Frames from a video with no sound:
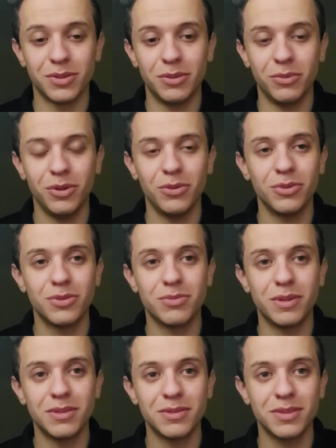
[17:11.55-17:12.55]
And what it was
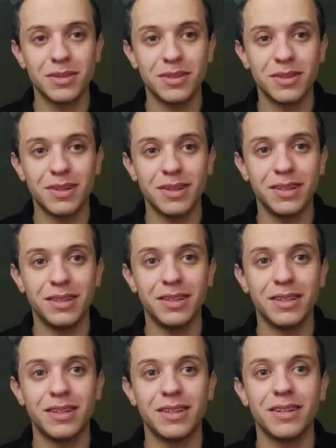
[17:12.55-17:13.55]
basically